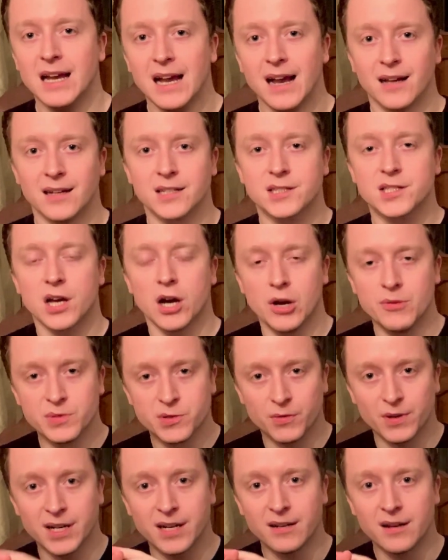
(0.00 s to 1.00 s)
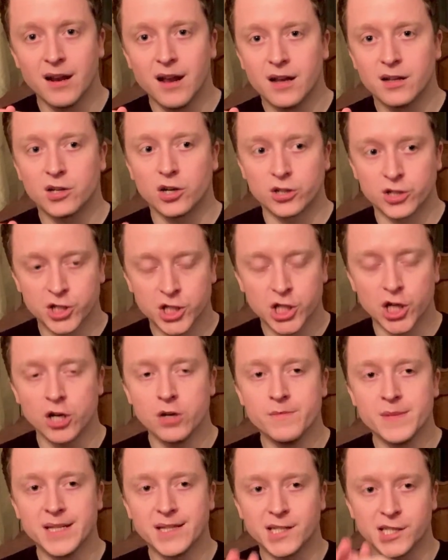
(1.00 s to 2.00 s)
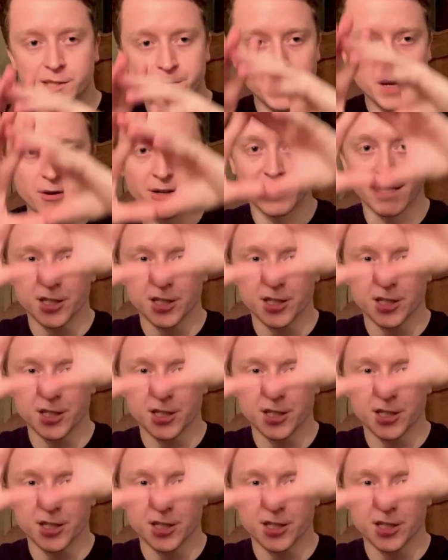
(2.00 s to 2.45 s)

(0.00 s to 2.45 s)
And at times when God has shown me in the spirit,